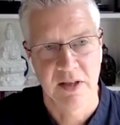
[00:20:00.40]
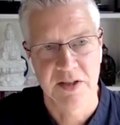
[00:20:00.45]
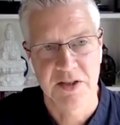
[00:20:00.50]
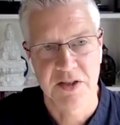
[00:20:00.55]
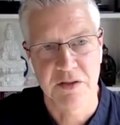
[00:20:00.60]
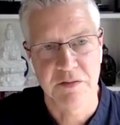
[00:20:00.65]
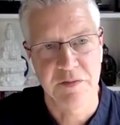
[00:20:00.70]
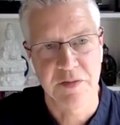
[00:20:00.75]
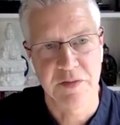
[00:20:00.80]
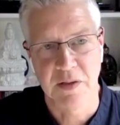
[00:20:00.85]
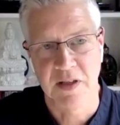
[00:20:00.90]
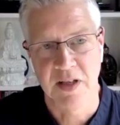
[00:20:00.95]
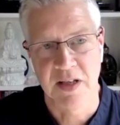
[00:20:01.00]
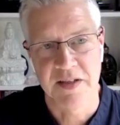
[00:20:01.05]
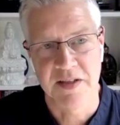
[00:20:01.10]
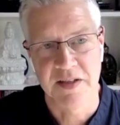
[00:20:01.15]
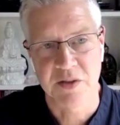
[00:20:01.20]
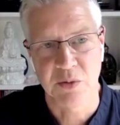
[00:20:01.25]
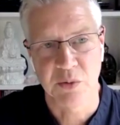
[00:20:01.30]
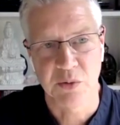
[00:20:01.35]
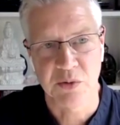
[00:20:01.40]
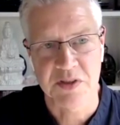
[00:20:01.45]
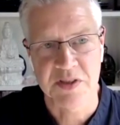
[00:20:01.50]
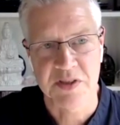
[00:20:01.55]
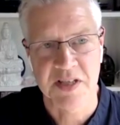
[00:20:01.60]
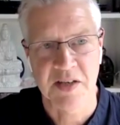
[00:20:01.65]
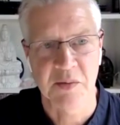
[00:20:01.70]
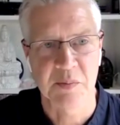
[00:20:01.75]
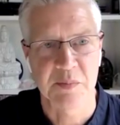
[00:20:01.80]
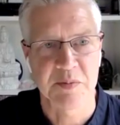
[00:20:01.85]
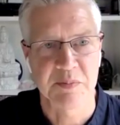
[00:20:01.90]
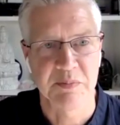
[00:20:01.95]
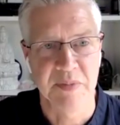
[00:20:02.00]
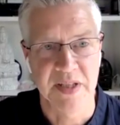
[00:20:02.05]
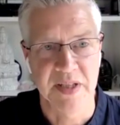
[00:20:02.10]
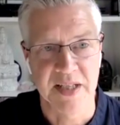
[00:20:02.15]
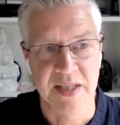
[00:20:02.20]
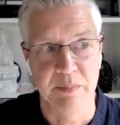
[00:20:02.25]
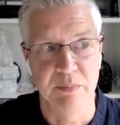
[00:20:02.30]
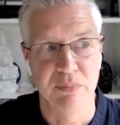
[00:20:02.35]
I do feel like this course has helped
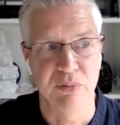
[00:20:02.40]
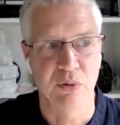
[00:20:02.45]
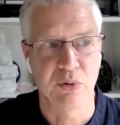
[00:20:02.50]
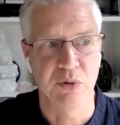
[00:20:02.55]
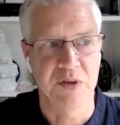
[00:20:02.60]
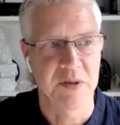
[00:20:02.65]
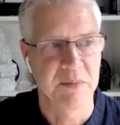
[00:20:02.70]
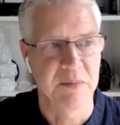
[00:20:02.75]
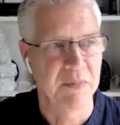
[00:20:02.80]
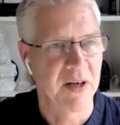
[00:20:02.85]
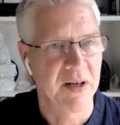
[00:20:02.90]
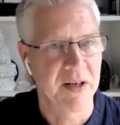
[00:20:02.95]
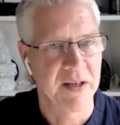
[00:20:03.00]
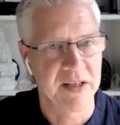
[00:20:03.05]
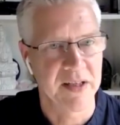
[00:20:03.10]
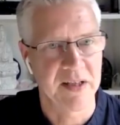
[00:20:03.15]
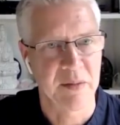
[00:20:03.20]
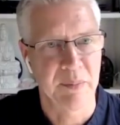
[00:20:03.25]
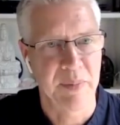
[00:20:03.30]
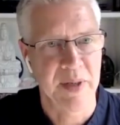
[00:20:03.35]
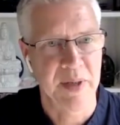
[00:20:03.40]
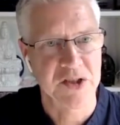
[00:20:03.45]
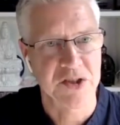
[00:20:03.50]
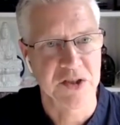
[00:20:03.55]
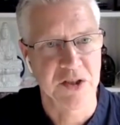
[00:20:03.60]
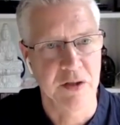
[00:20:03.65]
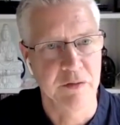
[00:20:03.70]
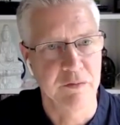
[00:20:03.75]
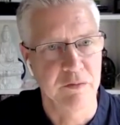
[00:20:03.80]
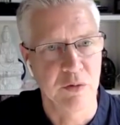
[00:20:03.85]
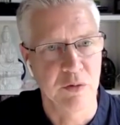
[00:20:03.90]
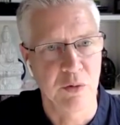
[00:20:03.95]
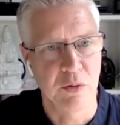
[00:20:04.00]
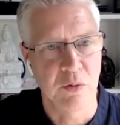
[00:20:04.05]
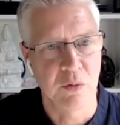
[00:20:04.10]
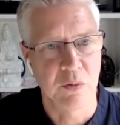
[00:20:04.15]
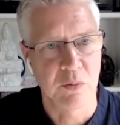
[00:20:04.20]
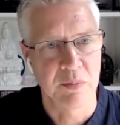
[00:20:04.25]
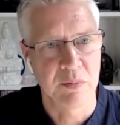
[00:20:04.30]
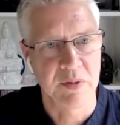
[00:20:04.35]
me broaden my compassion
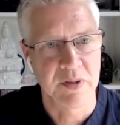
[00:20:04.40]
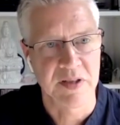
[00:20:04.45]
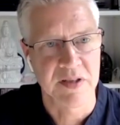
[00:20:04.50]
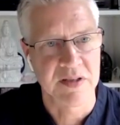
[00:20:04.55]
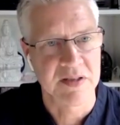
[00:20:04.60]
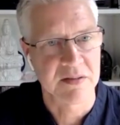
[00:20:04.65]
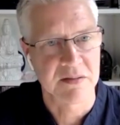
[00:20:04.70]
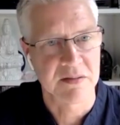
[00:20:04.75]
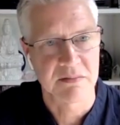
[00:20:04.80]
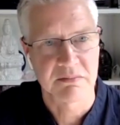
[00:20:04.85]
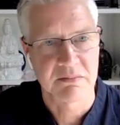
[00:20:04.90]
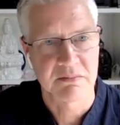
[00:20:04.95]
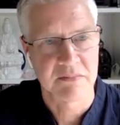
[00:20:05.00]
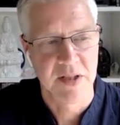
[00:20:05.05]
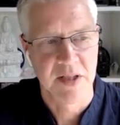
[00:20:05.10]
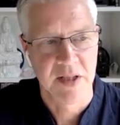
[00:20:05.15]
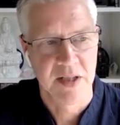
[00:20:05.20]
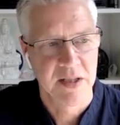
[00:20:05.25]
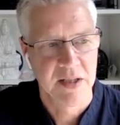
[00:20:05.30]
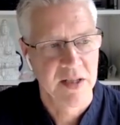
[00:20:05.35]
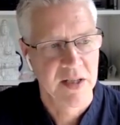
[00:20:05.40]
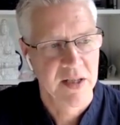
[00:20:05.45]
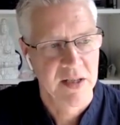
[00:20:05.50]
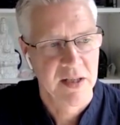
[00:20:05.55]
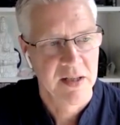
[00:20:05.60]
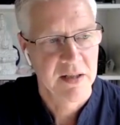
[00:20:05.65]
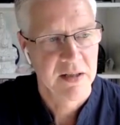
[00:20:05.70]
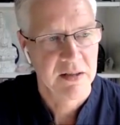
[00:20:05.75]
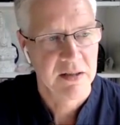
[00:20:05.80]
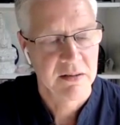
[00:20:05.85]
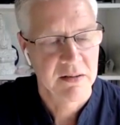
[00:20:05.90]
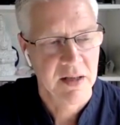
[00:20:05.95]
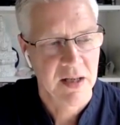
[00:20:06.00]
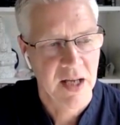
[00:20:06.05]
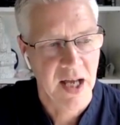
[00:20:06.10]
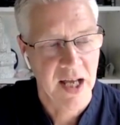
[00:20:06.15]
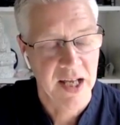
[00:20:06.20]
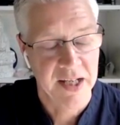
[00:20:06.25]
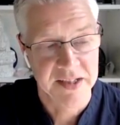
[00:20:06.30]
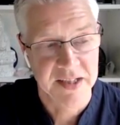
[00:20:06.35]
overall, because
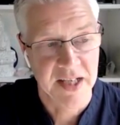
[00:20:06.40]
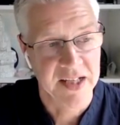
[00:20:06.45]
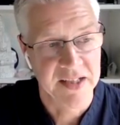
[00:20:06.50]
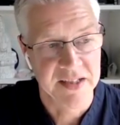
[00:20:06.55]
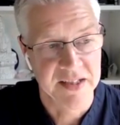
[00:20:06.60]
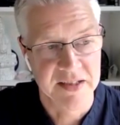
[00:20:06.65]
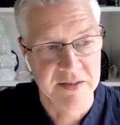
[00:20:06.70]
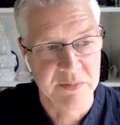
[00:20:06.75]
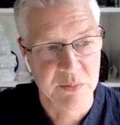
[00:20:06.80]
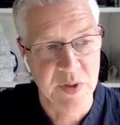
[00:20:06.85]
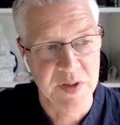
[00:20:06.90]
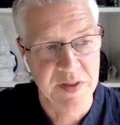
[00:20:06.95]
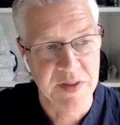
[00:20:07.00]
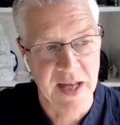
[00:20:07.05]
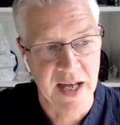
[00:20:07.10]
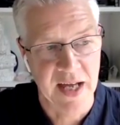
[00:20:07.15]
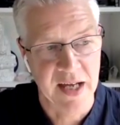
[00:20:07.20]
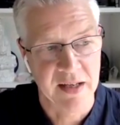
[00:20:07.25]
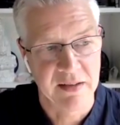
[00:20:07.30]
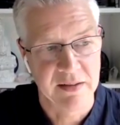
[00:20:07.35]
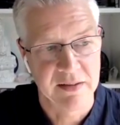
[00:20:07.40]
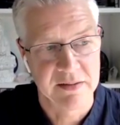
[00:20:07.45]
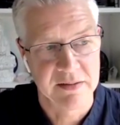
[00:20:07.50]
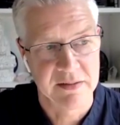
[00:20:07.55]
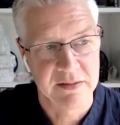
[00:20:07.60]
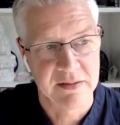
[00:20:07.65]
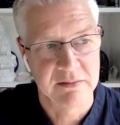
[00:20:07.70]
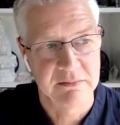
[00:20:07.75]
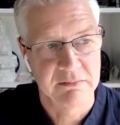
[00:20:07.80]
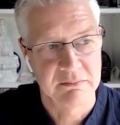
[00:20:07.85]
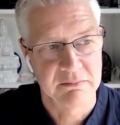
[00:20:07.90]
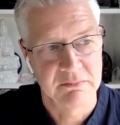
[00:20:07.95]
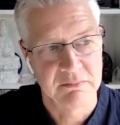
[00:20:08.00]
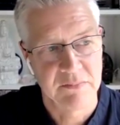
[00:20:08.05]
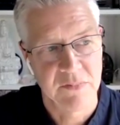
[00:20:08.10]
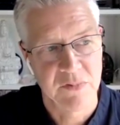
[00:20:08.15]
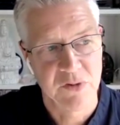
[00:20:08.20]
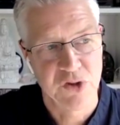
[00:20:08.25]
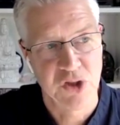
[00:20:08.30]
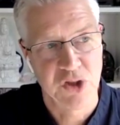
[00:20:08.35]
and with that,
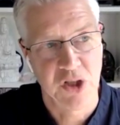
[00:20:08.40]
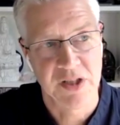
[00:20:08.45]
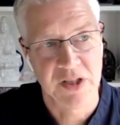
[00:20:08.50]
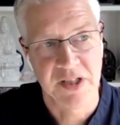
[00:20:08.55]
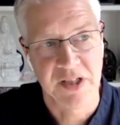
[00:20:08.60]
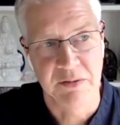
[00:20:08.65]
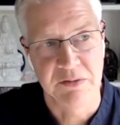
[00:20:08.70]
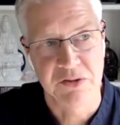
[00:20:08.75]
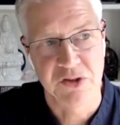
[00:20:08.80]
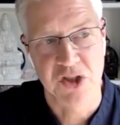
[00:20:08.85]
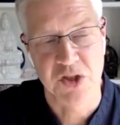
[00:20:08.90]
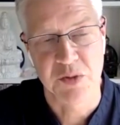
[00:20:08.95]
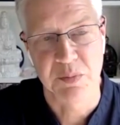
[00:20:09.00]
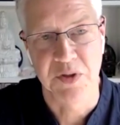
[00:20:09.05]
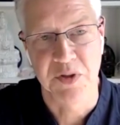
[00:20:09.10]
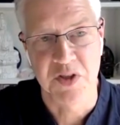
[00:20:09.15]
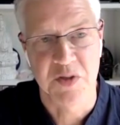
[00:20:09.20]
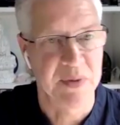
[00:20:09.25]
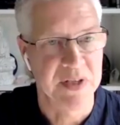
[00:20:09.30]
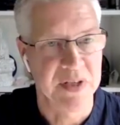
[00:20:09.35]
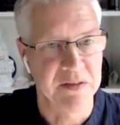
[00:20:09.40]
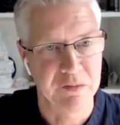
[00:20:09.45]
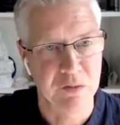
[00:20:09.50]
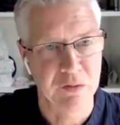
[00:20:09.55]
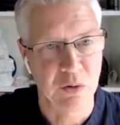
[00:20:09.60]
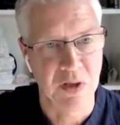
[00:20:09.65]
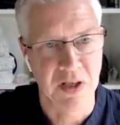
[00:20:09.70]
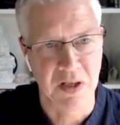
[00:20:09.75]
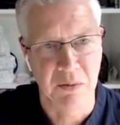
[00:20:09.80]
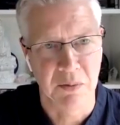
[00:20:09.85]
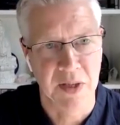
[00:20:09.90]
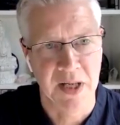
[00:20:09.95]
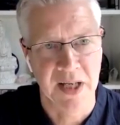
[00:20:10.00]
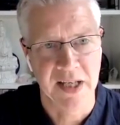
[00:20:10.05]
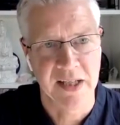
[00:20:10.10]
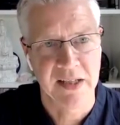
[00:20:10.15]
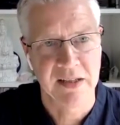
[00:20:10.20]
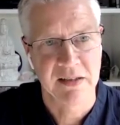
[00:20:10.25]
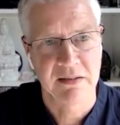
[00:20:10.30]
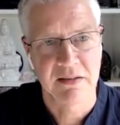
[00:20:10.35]
you know, judgment's been falling
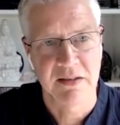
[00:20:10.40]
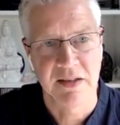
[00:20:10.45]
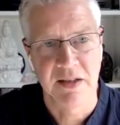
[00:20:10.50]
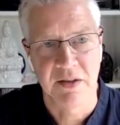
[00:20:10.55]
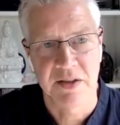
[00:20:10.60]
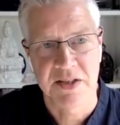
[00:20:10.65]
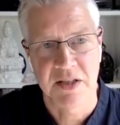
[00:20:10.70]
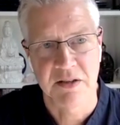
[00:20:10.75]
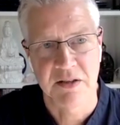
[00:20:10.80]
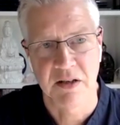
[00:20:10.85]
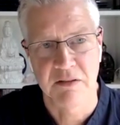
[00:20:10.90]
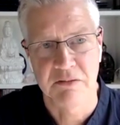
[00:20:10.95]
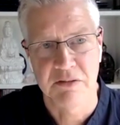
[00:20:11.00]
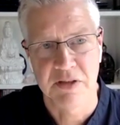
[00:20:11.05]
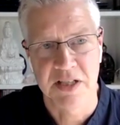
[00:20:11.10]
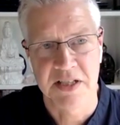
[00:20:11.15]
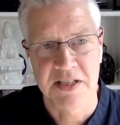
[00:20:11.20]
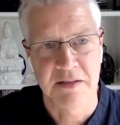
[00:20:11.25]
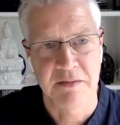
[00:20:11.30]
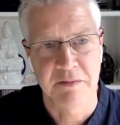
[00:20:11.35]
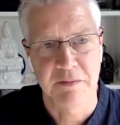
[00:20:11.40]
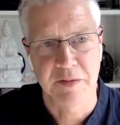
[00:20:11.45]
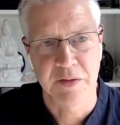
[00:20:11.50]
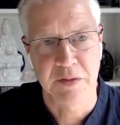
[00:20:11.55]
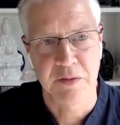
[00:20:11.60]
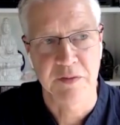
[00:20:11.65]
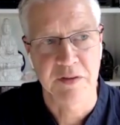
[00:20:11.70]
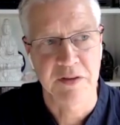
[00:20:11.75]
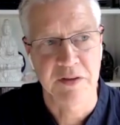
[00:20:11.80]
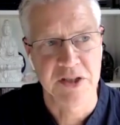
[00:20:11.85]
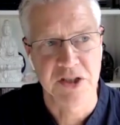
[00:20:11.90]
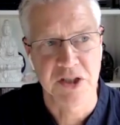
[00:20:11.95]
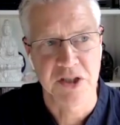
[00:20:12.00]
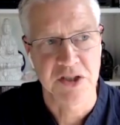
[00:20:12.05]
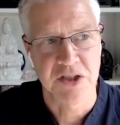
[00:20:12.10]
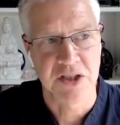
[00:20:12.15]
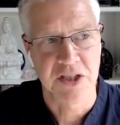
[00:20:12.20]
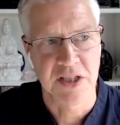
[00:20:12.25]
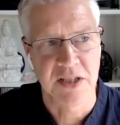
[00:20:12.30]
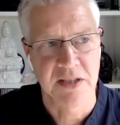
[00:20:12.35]
away. You know, I really don't feel very
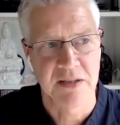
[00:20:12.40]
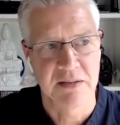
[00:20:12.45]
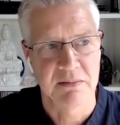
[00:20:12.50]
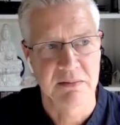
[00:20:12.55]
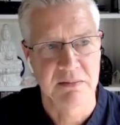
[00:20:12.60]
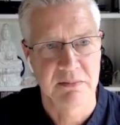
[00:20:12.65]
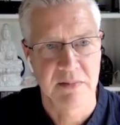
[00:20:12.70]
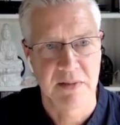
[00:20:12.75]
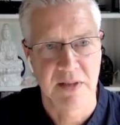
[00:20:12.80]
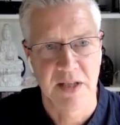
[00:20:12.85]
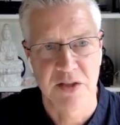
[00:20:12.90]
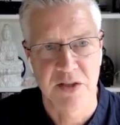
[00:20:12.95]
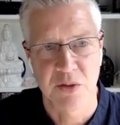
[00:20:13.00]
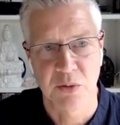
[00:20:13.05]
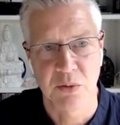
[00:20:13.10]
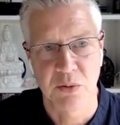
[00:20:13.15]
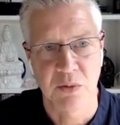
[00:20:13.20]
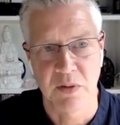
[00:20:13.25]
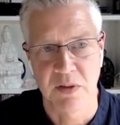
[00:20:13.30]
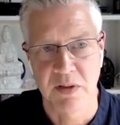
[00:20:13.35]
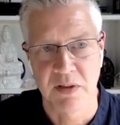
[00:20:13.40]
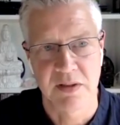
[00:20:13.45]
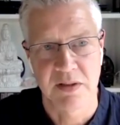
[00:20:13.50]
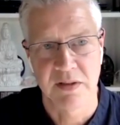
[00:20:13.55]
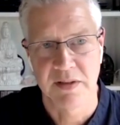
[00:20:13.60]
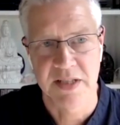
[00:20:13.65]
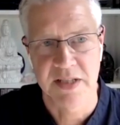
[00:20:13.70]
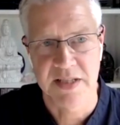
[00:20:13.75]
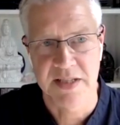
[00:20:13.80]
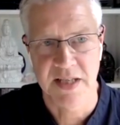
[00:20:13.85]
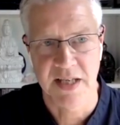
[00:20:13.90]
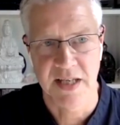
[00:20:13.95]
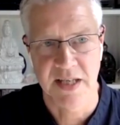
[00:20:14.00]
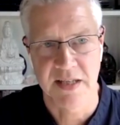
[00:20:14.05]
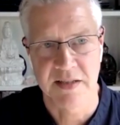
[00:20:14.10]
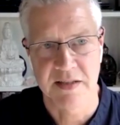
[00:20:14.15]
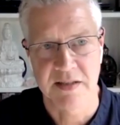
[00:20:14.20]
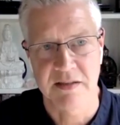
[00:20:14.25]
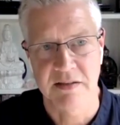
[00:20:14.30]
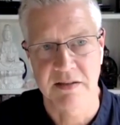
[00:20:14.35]
judgy at all these
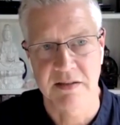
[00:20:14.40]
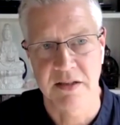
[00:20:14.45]
days.